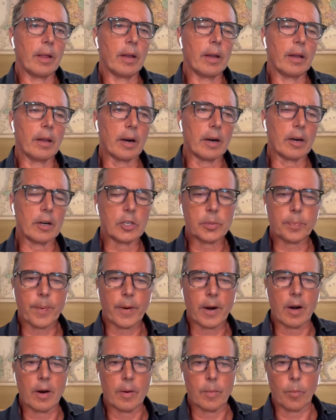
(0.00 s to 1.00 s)
In large
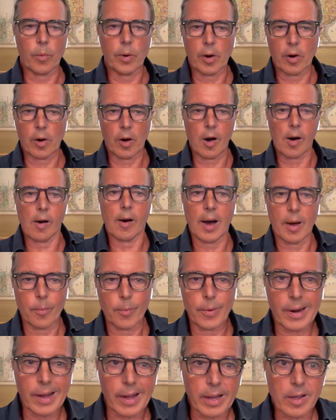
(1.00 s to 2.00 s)
part, we're all on
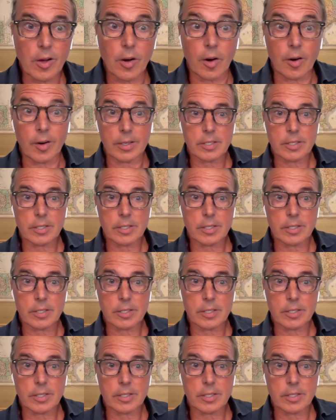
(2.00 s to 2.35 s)
what I call